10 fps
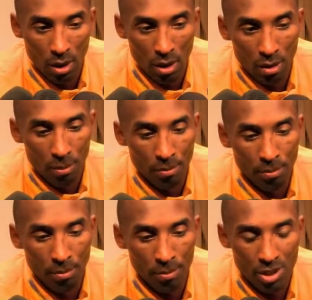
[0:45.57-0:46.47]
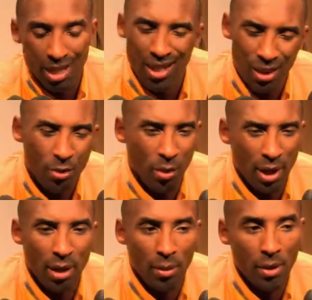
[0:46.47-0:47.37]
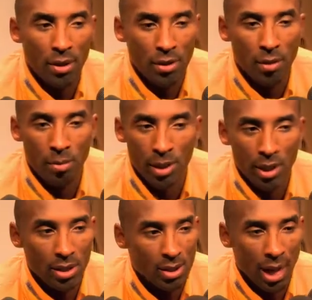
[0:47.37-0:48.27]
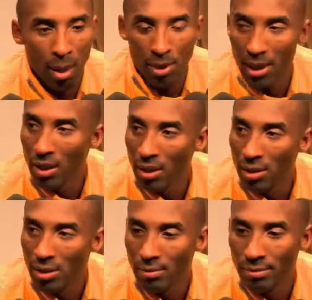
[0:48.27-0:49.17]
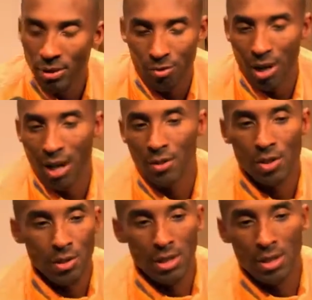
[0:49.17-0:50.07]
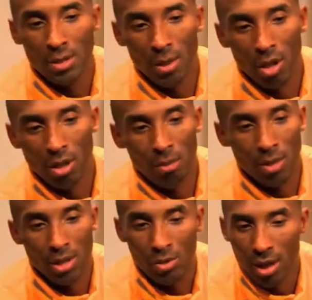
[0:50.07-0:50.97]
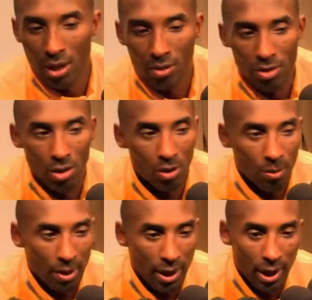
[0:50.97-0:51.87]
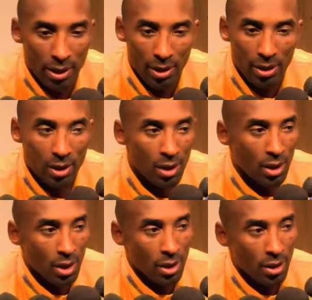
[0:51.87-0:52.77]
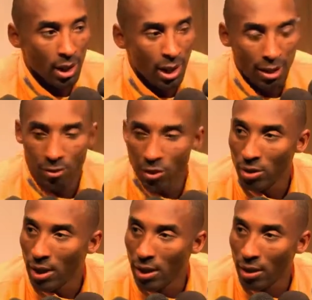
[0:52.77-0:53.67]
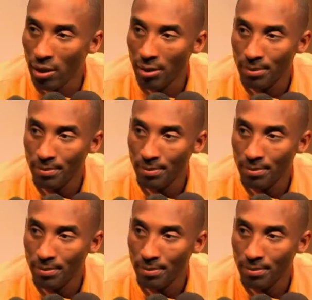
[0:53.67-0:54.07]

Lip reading: But you kind of got to throw it out. I mean, their bigs dominated us, and for obvious reasons. I mean, all our bigs were out, so I mean, they kind of had a field day down there.